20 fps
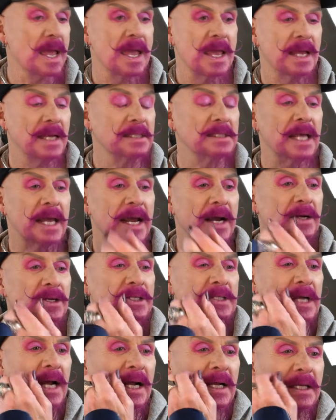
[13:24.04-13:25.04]
He's a
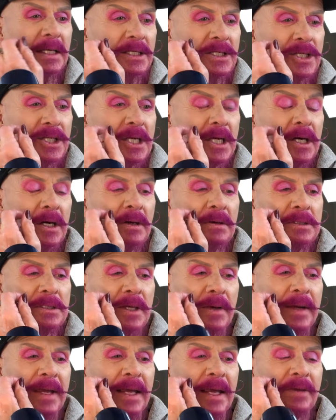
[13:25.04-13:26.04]
hairstylist too, so
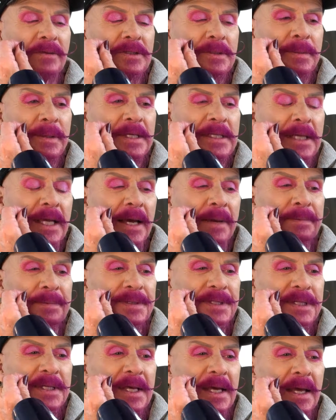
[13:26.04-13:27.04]
he gives me tips.
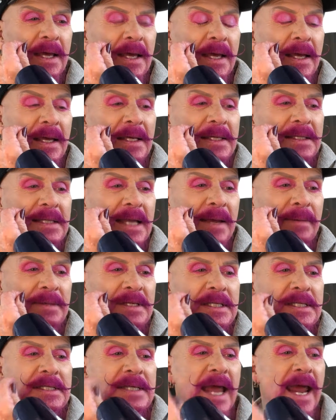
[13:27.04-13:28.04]
His name is
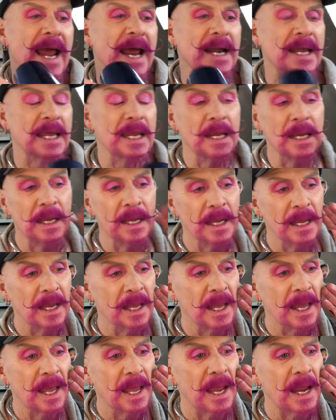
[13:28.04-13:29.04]
Danny,
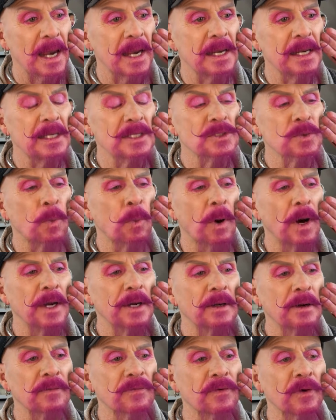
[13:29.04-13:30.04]
and he's
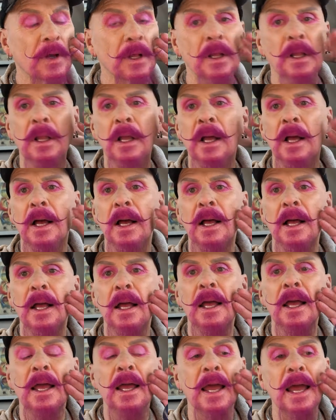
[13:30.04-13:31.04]
wonderful.
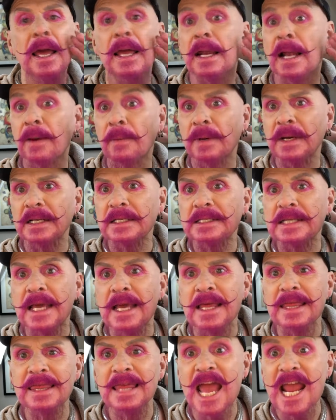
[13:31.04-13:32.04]
And I want to say
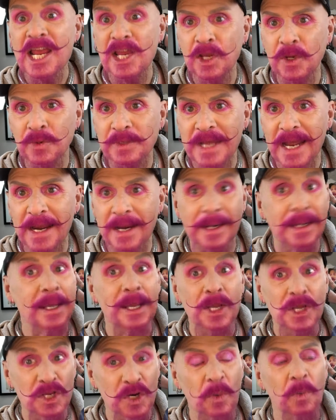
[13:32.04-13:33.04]
thank you, Danny.
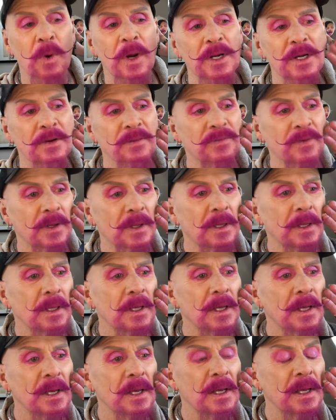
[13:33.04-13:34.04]
You're wonderful.
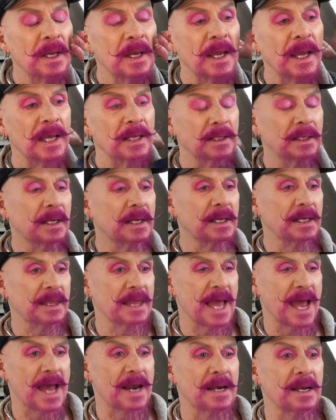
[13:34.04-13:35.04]
And look at
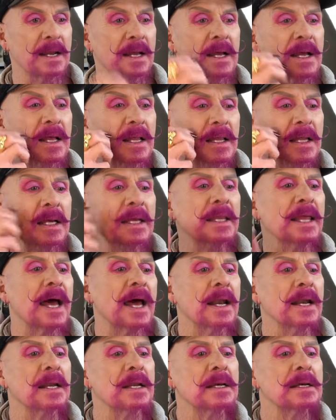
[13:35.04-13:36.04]
that. Look at that.
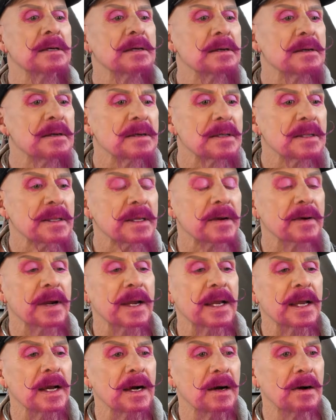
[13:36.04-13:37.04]
There we
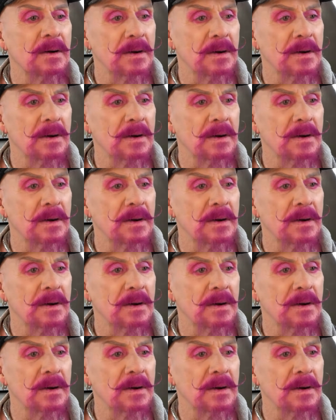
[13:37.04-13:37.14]
go.